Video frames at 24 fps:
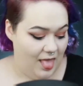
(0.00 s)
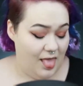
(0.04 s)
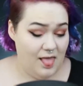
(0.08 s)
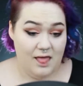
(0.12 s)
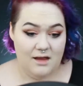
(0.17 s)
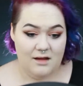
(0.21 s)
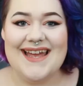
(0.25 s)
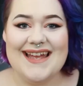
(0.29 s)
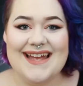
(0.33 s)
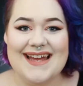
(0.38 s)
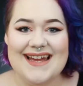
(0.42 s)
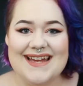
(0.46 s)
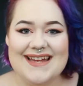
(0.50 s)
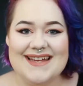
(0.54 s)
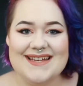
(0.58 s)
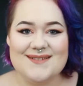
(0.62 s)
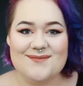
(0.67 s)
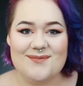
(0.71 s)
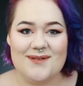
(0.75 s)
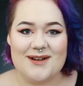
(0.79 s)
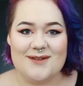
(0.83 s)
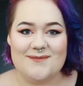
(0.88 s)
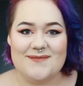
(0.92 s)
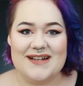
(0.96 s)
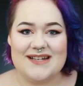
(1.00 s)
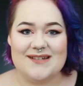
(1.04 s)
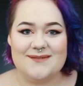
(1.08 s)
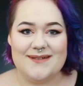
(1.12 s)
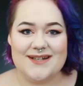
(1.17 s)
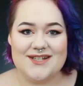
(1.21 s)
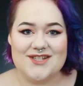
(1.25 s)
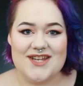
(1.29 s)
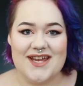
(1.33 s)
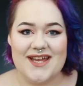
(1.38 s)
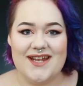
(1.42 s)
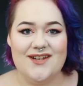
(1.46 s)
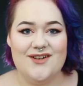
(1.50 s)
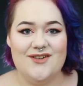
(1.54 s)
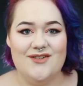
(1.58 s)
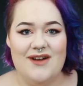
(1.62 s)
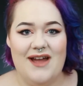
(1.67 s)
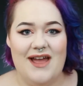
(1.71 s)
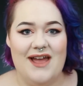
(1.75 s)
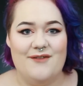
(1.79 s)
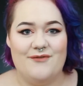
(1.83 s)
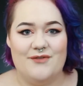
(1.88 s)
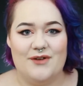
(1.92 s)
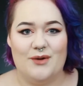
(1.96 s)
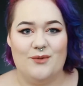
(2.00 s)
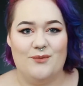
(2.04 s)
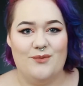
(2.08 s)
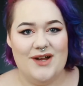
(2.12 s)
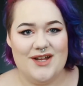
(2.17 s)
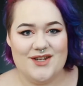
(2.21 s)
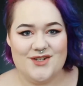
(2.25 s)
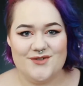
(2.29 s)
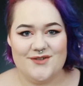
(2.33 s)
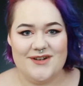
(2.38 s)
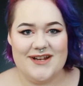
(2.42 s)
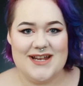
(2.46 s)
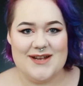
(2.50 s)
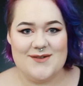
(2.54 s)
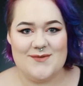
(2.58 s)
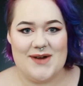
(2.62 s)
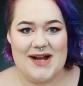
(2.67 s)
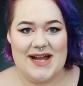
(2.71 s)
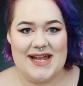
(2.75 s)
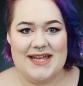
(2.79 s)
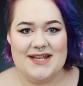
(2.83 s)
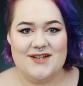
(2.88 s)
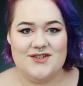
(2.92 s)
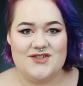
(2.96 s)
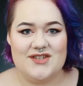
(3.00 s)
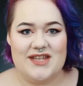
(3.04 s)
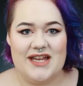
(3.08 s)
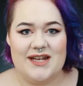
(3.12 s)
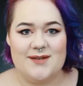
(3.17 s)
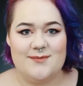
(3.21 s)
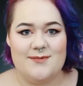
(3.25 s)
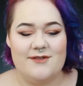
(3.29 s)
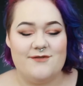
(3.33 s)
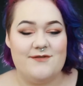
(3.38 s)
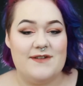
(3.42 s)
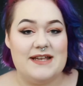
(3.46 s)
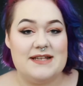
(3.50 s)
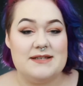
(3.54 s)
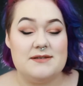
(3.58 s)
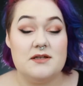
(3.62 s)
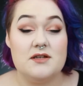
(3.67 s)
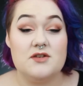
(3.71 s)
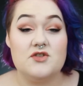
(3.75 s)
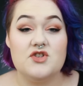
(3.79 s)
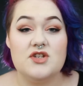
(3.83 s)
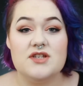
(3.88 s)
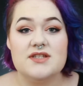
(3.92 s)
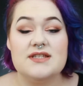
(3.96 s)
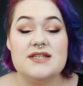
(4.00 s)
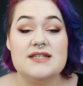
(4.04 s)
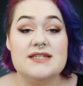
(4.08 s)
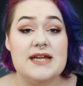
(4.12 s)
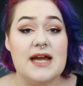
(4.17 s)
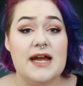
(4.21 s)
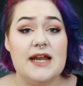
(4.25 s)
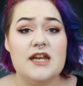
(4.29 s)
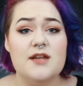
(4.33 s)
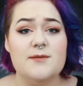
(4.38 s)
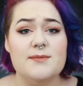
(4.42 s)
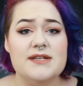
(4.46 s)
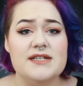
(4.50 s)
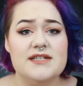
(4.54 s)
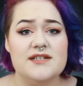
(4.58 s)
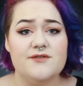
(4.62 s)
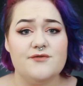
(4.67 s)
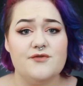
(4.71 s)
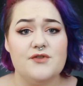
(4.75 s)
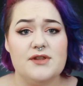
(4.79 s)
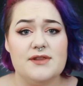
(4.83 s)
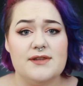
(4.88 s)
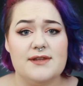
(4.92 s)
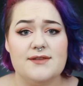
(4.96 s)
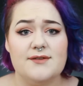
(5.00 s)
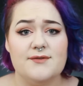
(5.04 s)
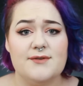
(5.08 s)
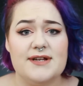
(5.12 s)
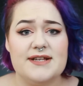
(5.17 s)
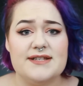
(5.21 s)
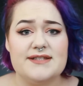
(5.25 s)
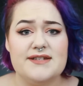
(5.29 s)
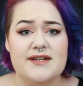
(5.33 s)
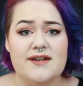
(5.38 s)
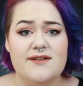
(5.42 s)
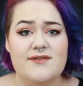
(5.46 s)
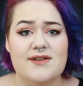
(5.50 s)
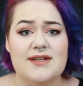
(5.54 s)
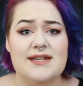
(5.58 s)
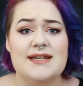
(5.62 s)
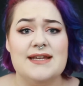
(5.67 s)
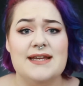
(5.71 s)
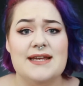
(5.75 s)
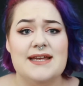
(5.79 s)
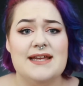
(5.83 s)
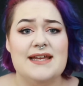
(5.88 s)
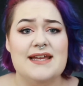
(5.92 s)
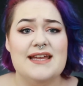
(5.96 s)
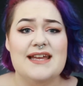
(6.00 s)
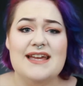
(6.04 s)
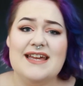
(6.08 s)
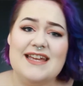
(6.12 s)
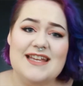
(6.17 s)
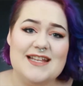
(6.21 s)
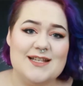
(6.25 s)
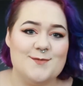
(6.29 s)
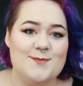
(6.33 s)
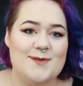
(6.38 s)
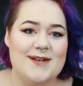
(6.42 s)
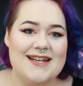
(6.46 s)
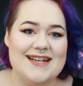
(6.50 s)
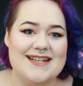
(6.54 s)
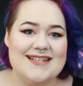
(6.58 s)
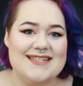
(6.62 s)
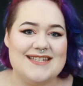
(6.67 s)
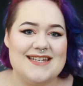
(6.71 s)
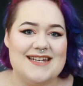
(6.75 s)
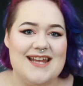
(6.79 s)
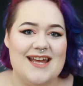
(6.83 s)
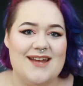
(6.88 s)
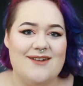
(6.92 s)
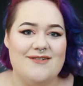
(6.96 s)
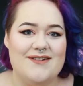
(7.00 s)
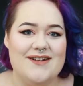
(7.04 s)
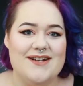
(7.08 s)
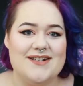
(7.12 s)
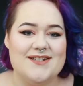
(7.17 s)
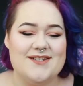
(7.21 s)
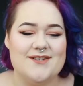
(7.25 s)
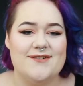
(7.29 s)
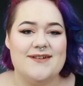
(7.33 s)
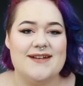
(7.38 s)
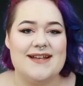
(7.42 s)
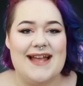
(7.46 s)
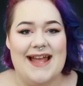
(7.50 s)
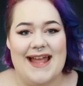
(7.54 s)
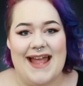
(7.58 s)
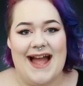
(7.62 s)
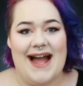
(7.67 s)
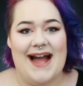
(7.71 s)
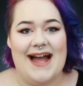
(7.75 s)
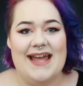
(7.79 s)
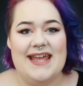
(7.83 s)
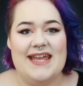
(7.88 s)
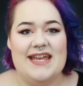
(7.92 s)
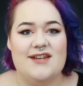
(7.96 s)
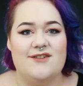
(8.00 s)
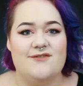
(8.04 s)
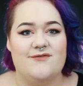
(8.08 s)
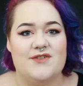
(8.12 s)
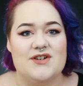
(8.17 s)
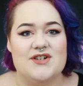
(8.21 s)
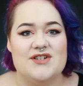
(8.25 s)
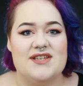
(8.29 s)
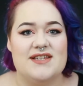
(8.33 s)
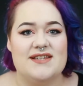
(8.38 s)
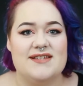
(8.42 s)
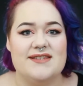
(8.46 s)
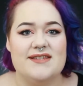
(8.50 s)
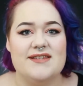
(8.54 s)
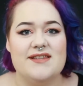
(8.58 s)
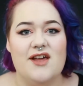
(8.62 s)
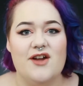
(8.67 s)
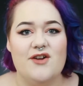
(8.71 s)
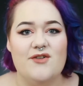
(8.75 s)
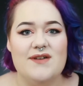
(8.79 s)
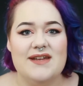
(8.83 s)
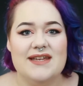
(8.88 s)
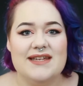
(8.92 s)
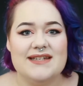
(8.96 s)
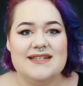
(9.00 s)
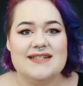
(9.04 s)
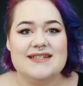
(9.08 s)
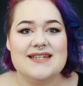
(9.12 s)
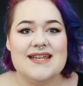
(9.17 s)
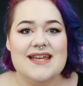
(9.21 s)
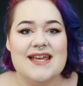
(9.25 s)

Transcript: Hey guys, welcome back to my channel. If you're wondering why each side of my face looks just a tiny bit different than the rest of it, it's because today we are doing a high-end versus low-end